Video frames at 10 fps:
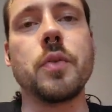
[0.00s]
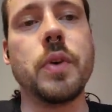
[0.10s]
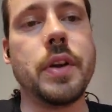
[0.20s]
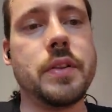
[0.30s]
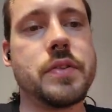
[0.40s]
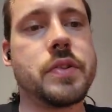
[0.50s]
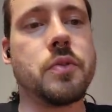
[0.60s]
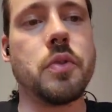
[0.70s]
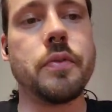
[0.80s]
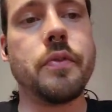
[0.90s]
one in
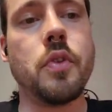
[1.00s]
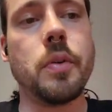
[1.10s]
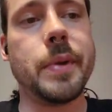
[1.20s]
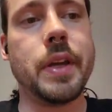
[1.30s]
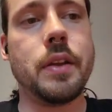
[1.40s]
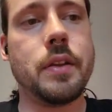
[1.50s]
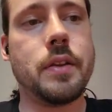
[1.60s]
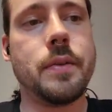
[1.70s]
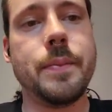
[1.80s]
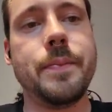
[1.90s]
store for me.
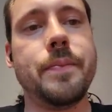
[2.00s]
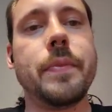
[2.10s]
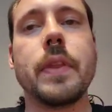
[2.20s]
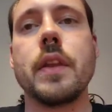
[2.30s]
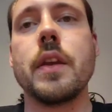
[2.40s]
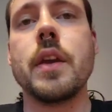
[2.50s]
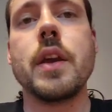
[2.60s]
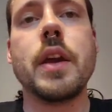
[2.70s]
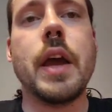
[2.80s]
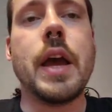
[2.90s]

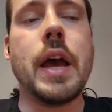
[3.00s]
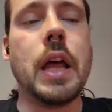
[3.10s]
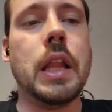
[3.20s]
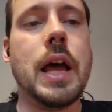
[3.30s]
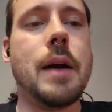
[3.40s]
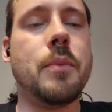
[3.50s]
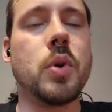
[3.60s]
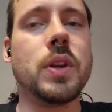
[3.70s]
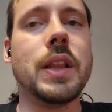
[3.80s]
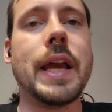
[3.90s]
A lot
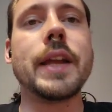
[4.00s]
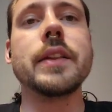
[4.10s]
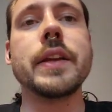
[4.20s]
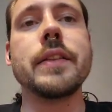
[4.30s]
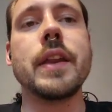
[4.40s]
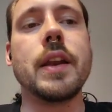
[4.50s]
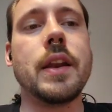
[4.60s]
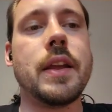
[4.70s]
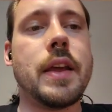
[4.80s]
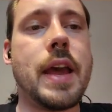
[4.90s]
more likely than
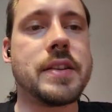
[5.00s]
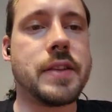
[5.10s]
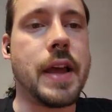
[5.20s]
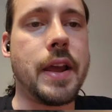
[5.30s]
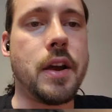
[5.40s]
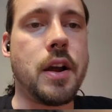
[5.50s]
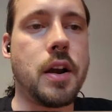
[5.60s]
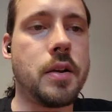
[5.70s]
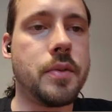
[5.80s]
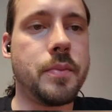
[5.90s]
an
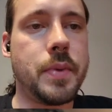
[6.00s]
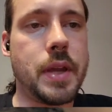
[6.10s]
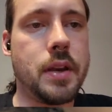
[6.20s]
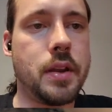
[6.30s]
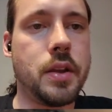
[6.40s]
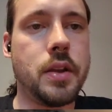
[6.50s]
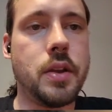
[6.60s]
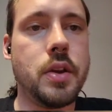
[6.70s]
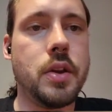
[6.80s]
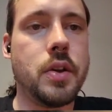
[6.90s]
SIR, but
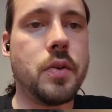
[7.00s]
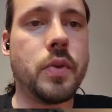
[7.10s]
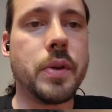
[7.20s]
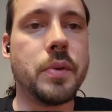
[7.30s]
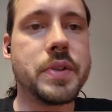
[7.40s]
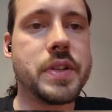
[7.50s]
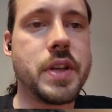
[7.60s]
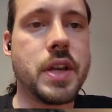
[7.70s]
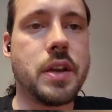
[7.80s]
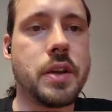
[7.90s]
we will
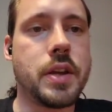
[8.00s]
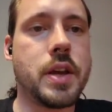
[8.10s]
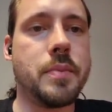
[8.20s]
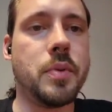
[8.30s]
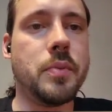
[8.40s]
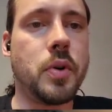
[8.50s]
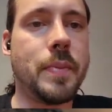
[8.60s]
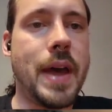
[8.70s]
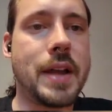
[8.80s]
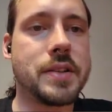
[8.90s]
see. A couple more
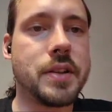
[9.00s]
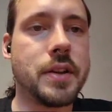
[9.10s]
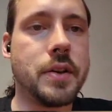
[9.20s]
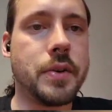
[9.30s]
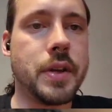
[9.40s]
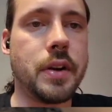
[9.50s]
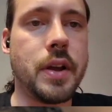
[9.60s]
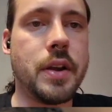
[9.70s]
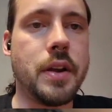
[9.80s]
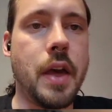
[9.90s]
packs to go here.
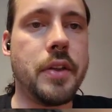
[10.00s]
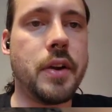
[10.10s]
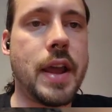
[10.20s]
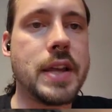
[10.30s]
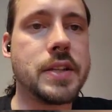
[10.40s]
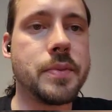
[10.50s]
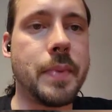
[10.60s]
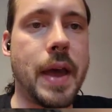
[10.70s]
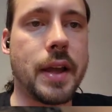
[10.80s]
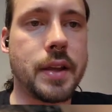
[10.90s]
Another
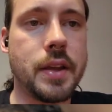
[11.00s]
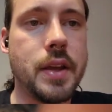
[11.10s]
A-Spec,